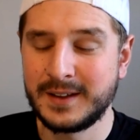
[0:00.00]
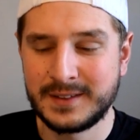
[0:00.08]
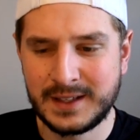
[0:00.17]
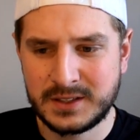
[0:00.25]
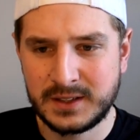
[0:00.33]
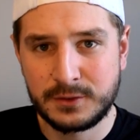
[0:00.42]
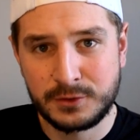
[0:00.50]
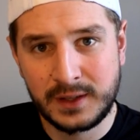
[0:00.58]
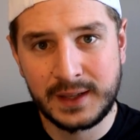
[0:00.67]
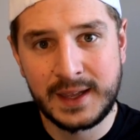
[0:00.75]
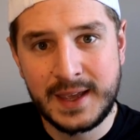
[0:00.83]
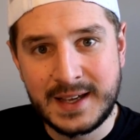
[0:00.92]
because that's going to
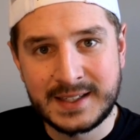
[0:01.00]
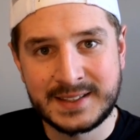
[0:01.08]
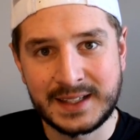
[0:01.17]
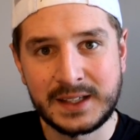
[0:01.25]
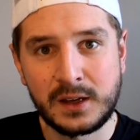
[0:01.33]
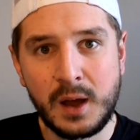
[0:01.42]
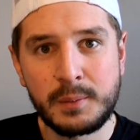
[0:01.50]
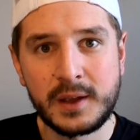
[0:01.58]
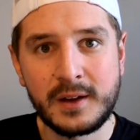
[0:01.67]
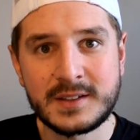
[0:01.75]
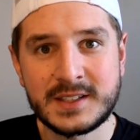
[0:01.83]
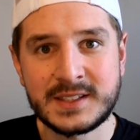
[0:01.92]
really set the
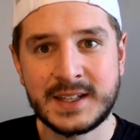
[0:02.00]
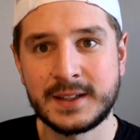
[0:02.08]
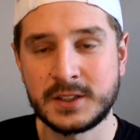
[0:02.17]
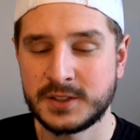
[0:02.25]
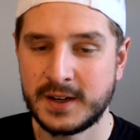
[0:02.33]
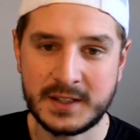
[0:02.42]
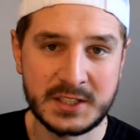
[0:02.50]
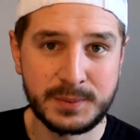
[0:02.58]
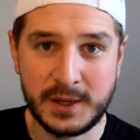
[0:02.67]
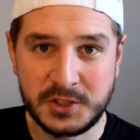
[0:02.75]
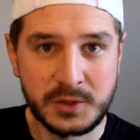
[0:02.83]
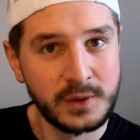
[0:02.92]
ambiance inside the truck,
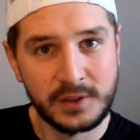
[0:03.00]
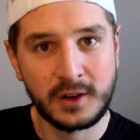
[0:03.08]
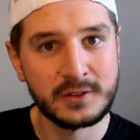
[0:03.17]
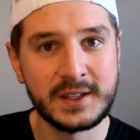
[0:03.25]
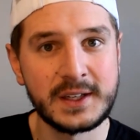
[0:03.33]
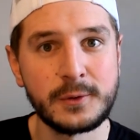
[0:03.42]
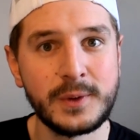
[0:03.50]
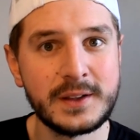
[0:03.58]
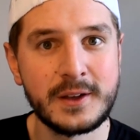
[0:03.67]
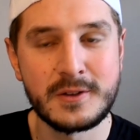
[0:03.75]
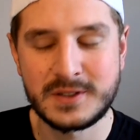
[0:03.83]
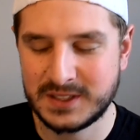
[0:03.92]
especially with all tinted
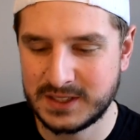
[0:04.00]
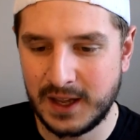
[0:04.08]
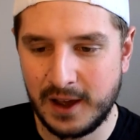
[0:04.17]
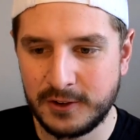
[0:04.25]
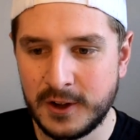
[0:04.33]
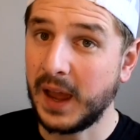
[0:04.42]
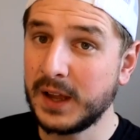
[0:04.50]
windows and stuff.